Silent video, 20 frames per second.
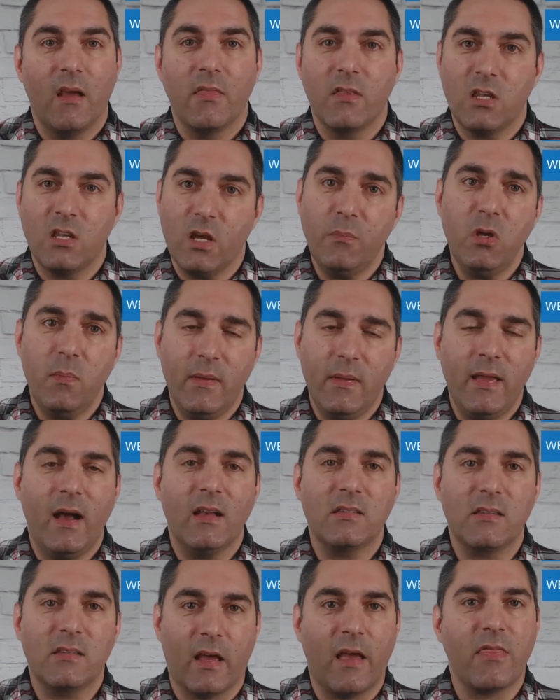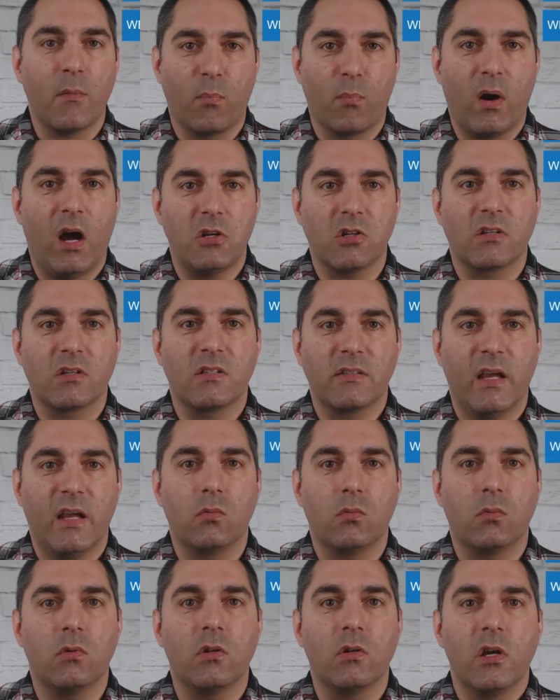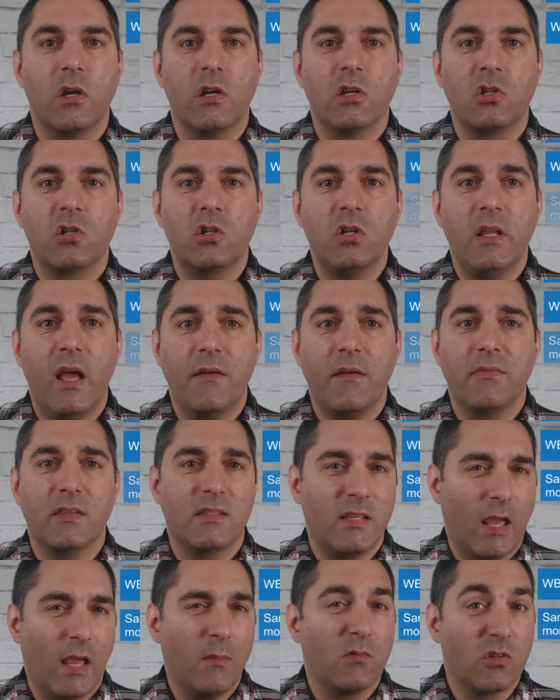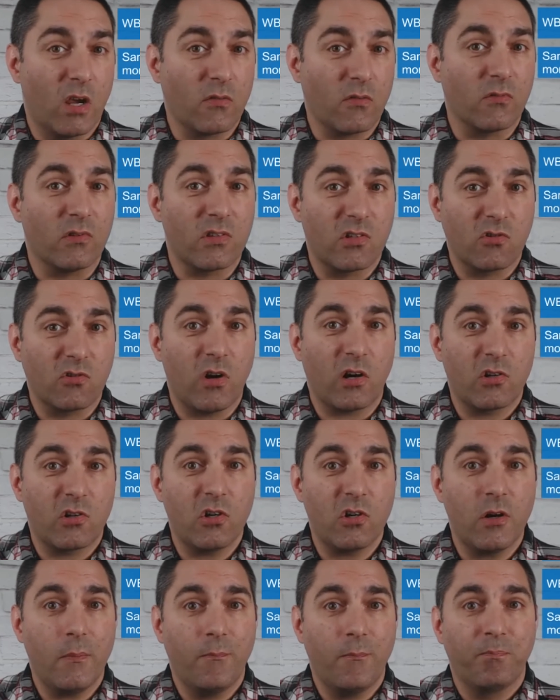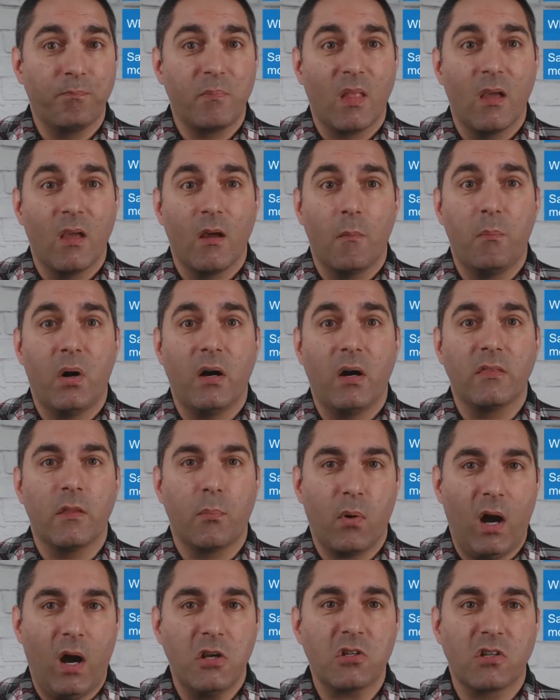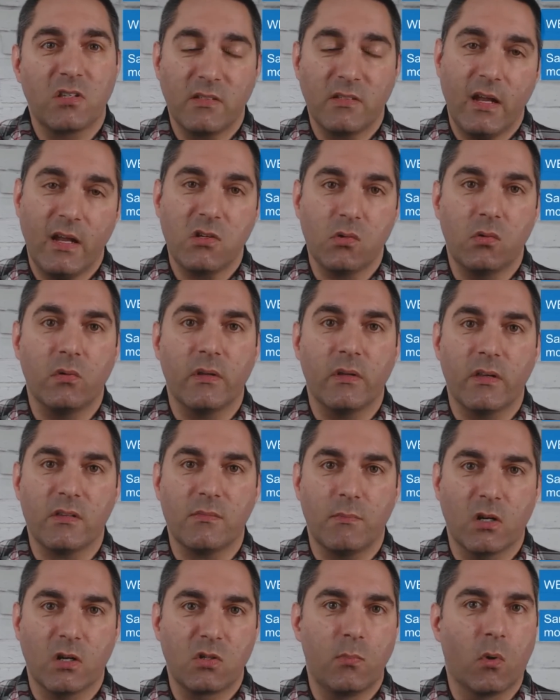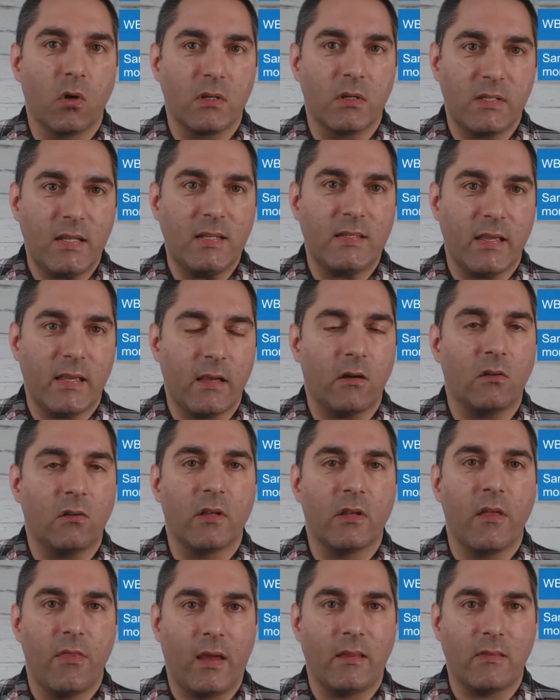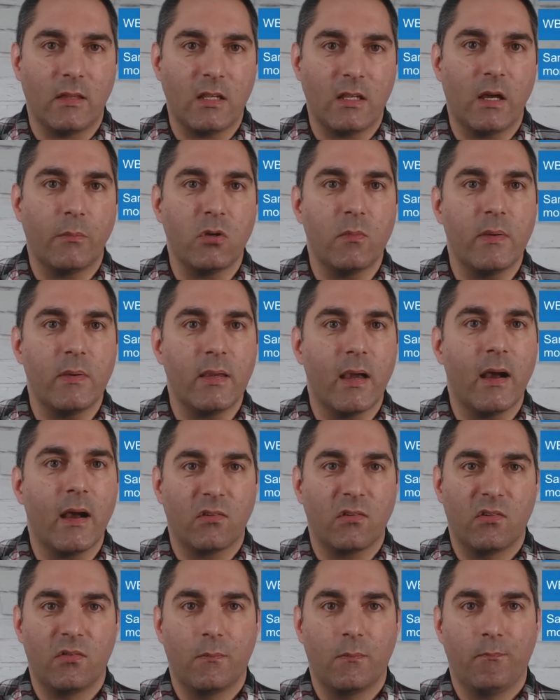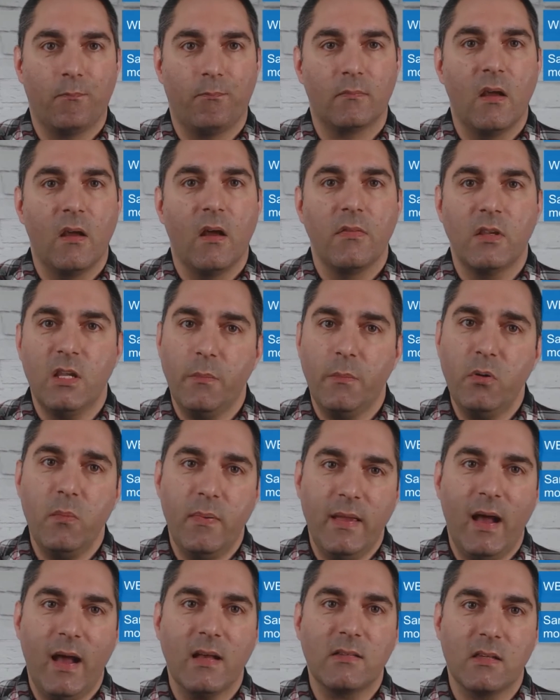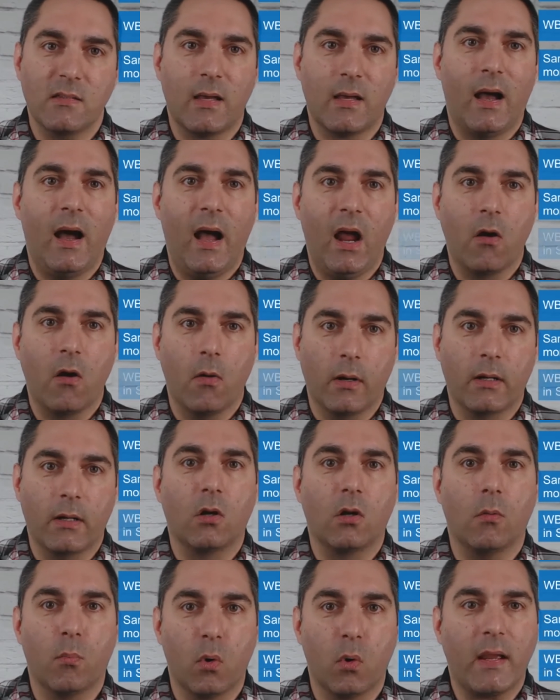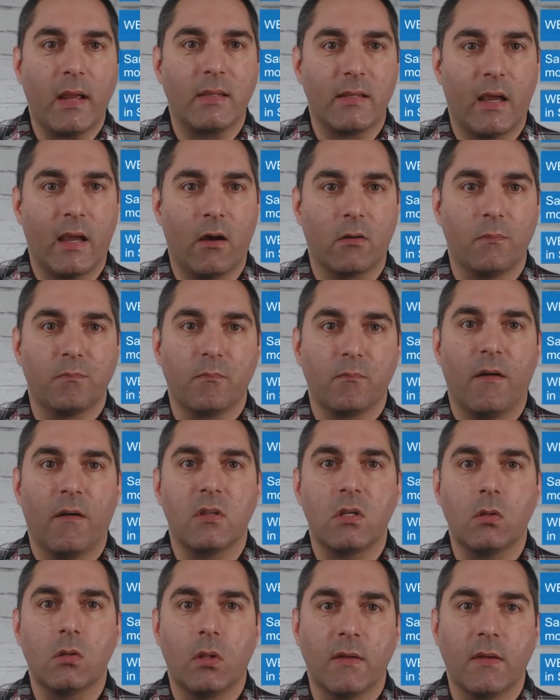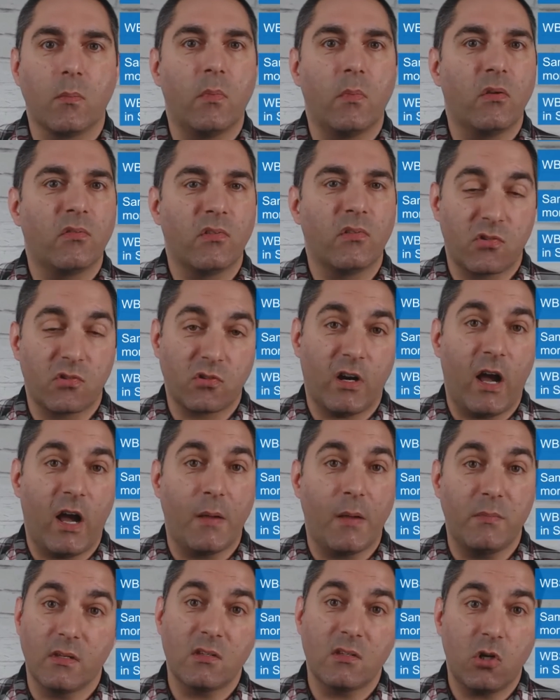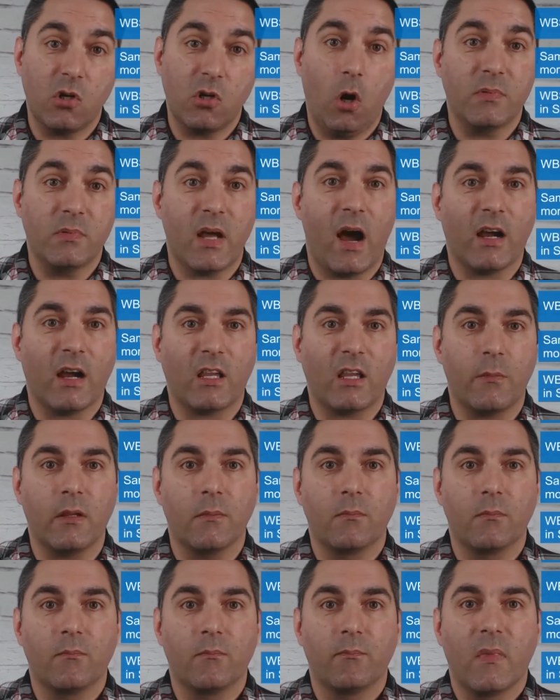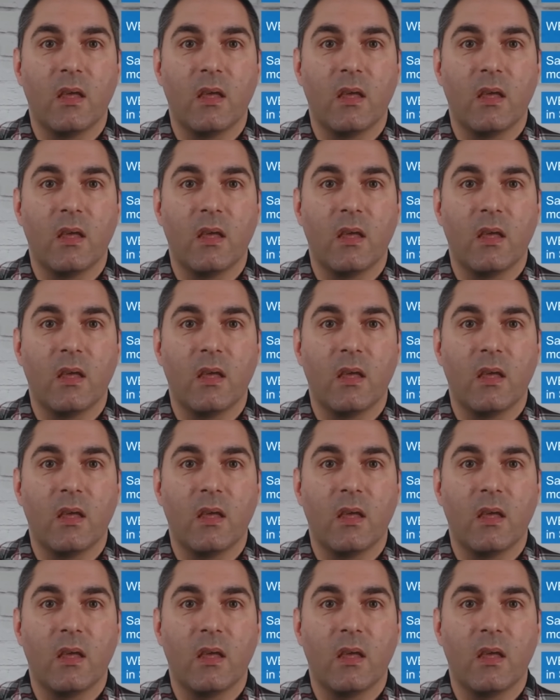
The WBS and the project schedule should have the same general structure, but the project schedule is much more detailed than the WBS. The WBS is a hierarchical breakdown of the deliverables described in the scope document.